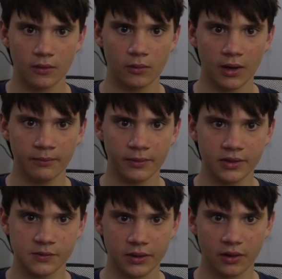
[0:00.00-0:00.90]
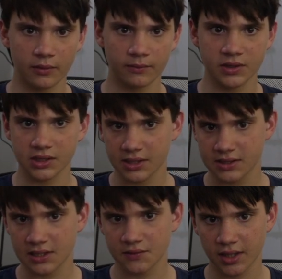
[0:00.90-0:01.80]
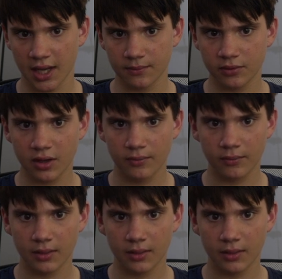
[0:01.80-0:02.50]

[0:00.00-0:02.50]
right? Because we go, GT stands for game type.